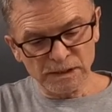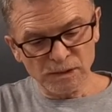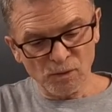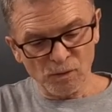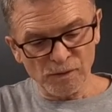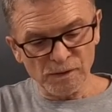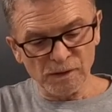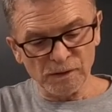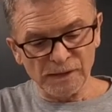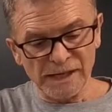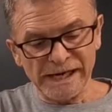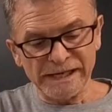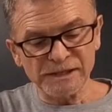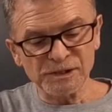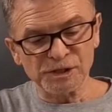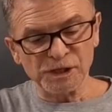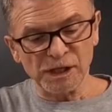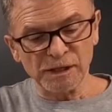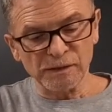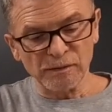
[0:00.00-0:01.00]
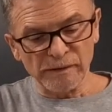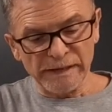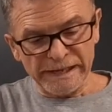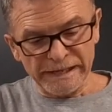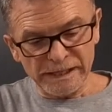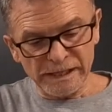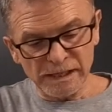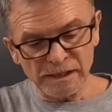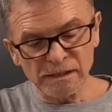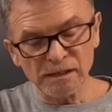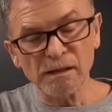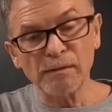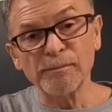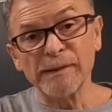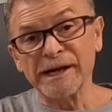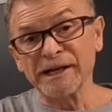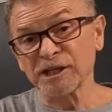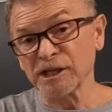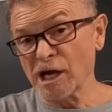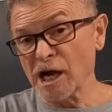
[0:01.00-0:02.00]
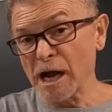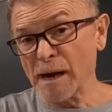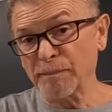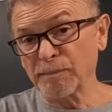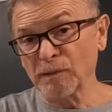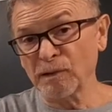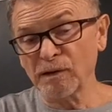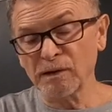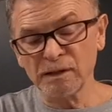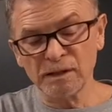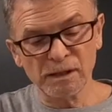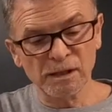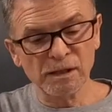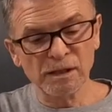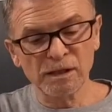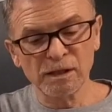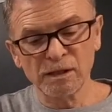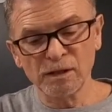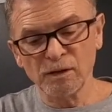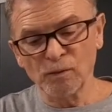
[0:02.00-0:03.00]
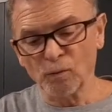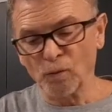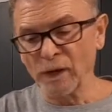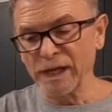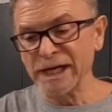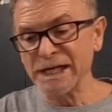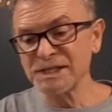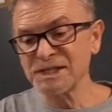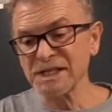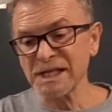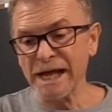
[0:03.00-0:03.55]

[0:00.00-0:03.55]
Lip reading: or the light generated by copper when it's